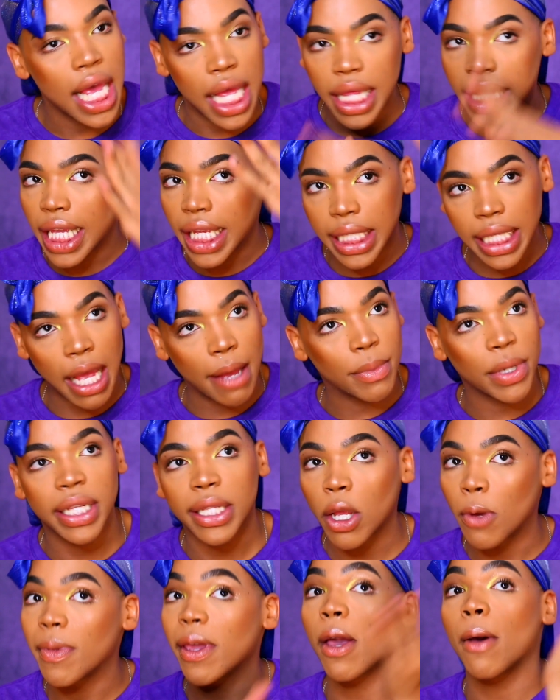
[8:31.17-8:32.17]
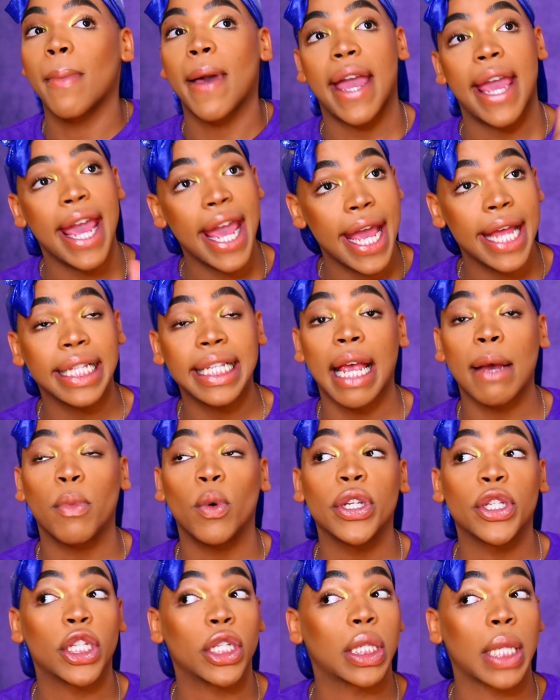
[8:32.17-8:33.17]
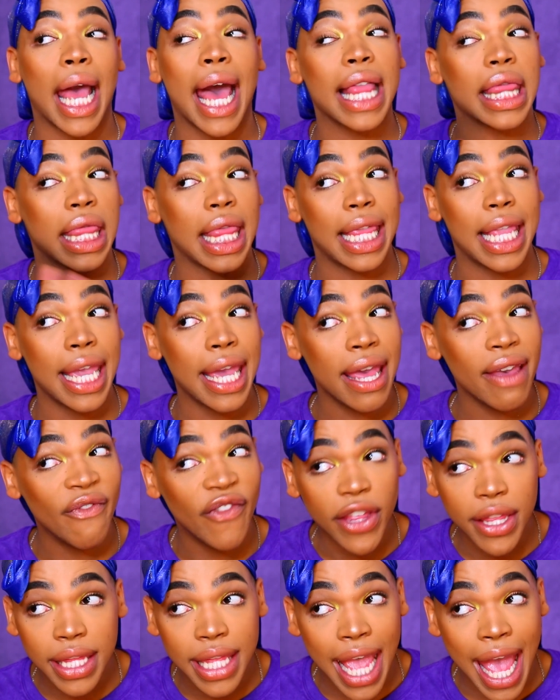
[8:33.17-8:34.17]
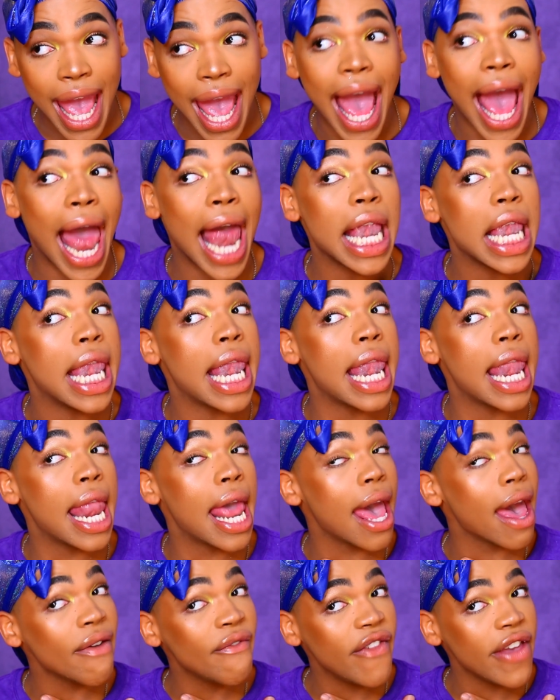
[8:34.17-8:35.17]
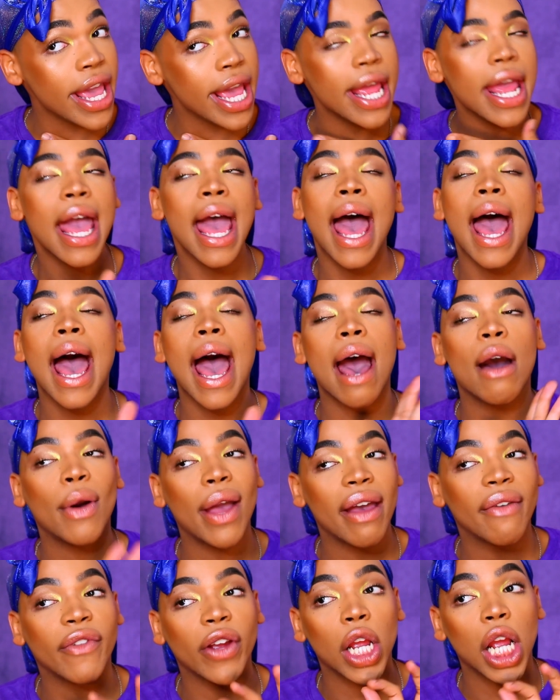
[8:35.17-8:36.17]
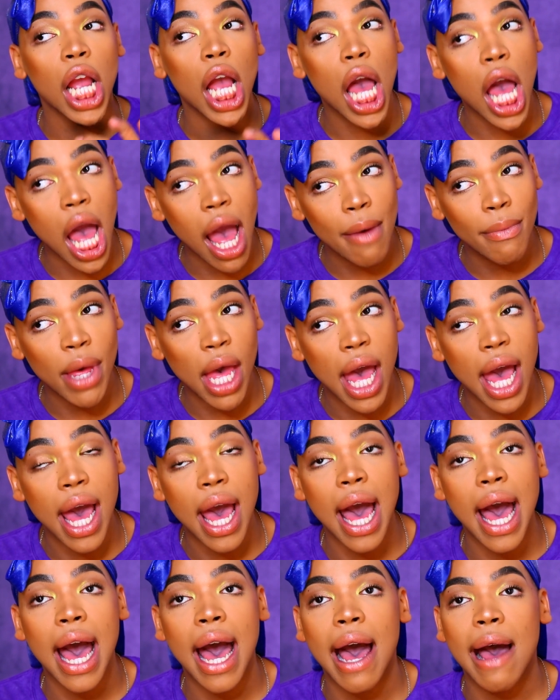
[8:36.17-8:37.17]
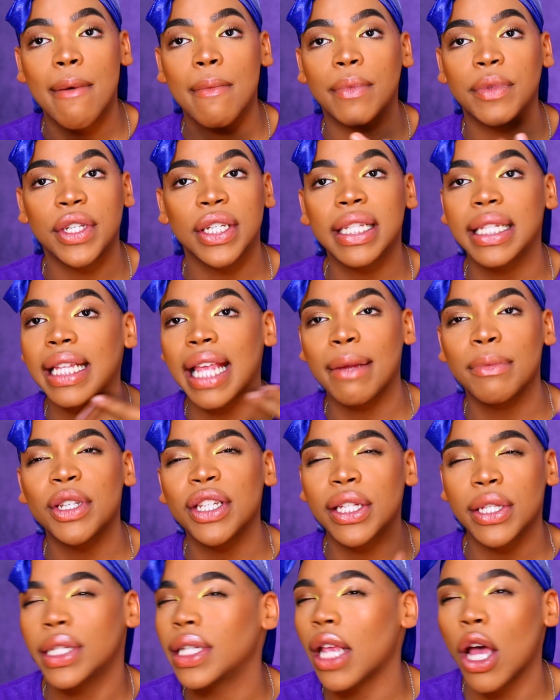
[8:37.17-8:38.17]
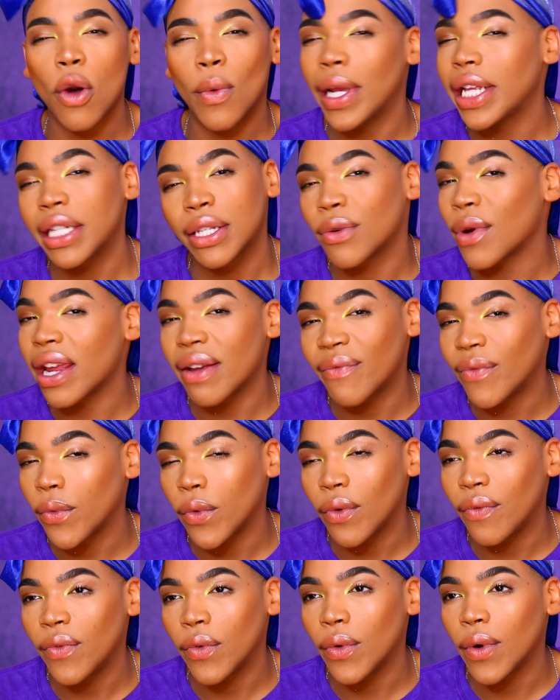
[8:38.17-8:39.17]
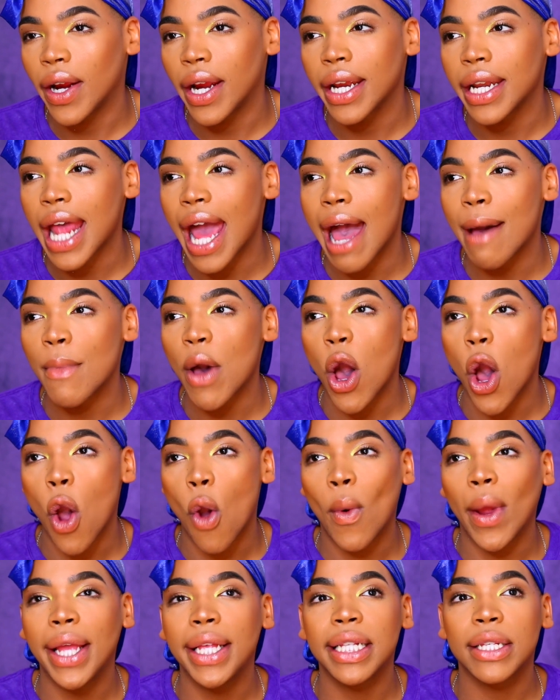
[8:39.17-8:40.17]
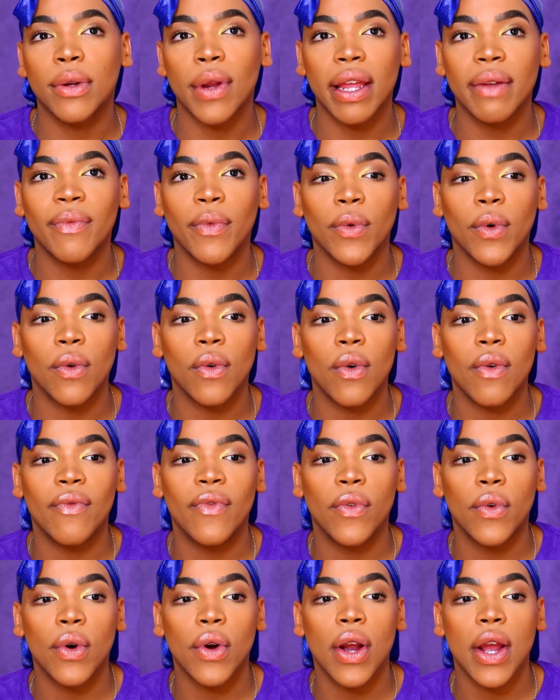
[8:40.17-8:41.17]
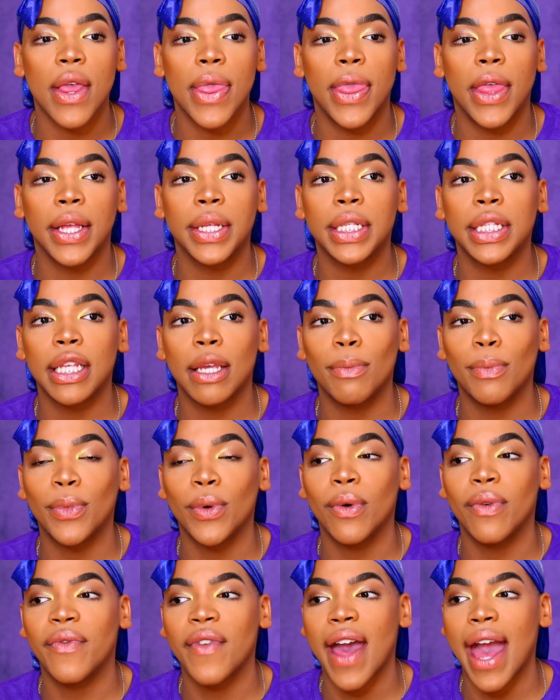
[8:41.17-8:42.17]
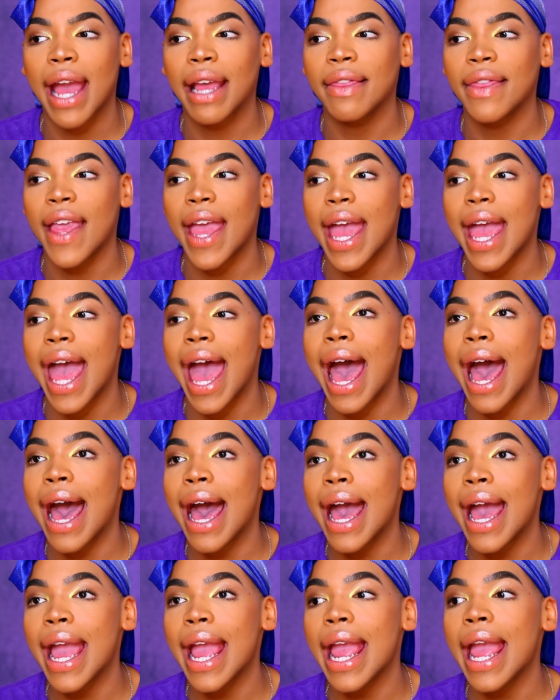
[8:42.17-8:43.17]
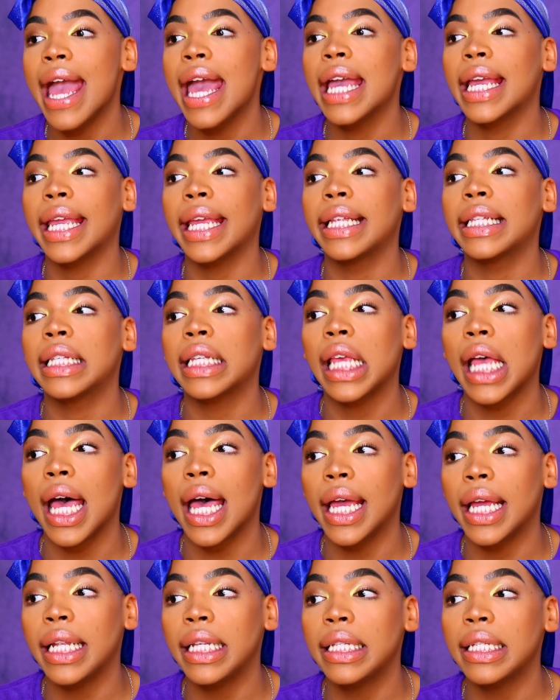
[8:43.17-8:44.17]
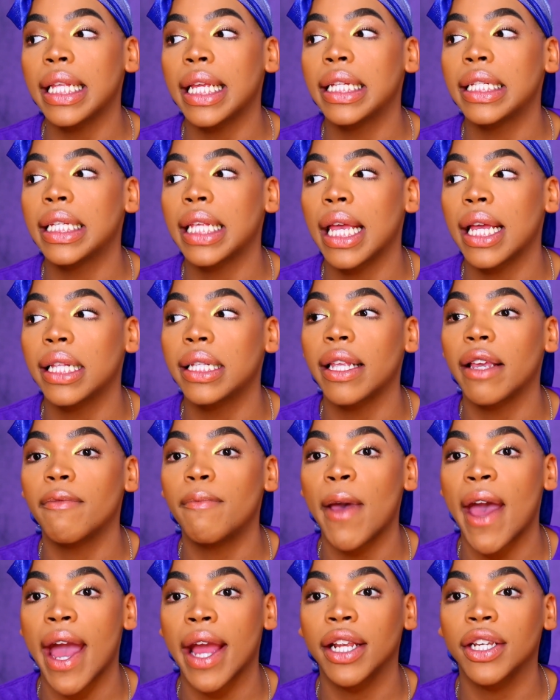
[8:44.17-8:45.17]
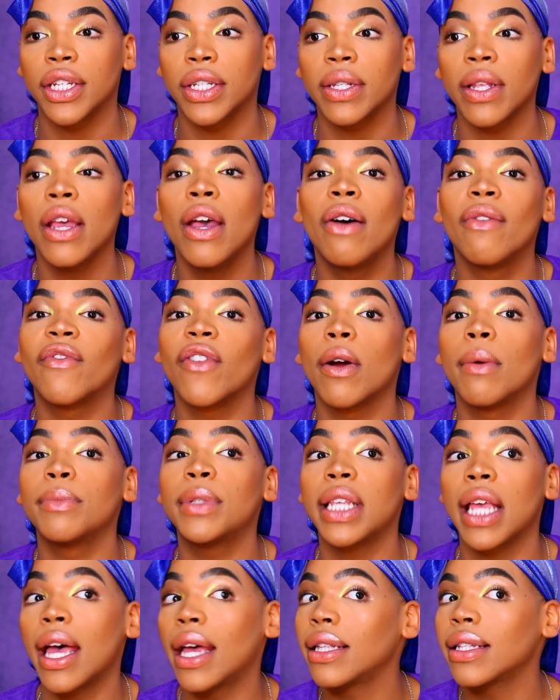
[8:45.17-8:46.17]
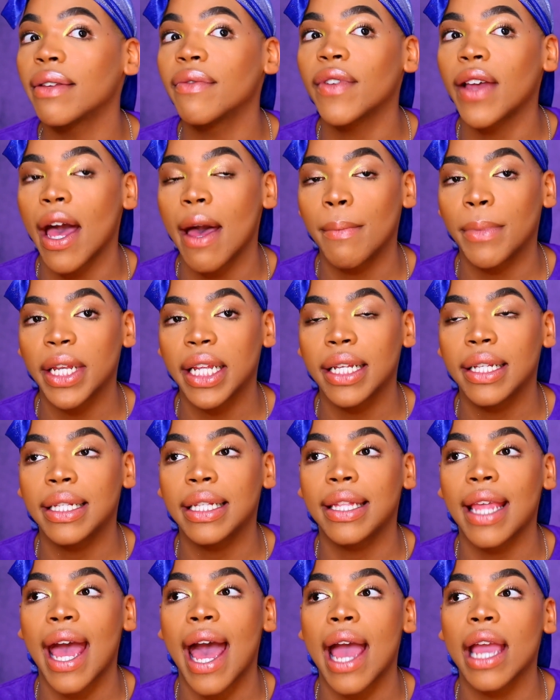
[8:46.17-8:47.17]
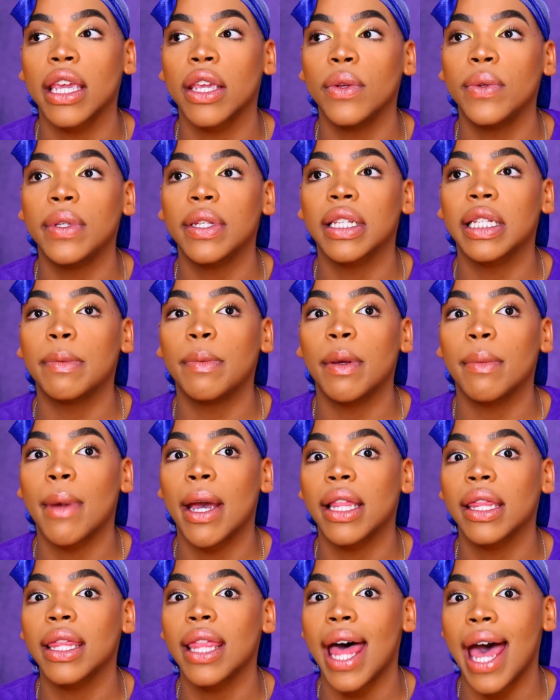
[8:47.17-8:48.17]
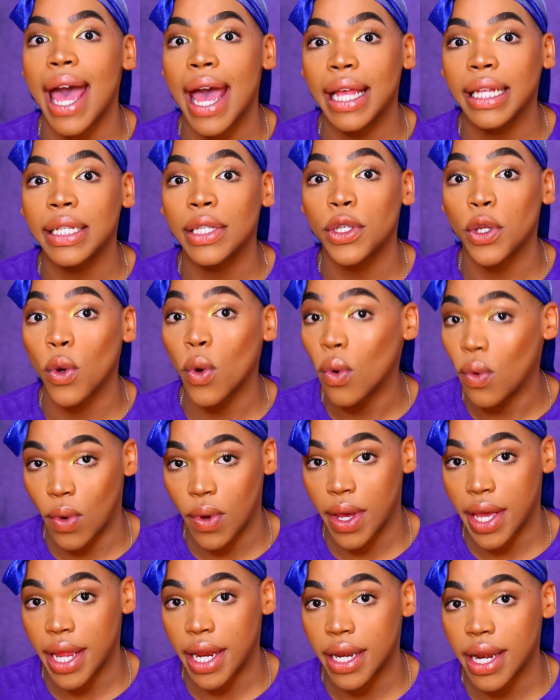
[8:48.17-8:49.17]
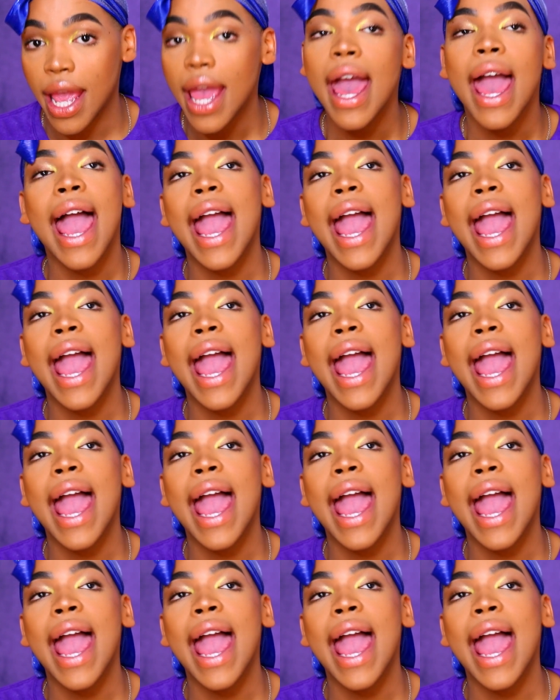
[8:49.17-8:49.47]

these companies gonna be on my head top, which is, I live for that. I love it. However, I'm just always grateful for it. I'm always grateful for the simple fact that I get tons and tons of packages from tons of companies that I used to spend my last on.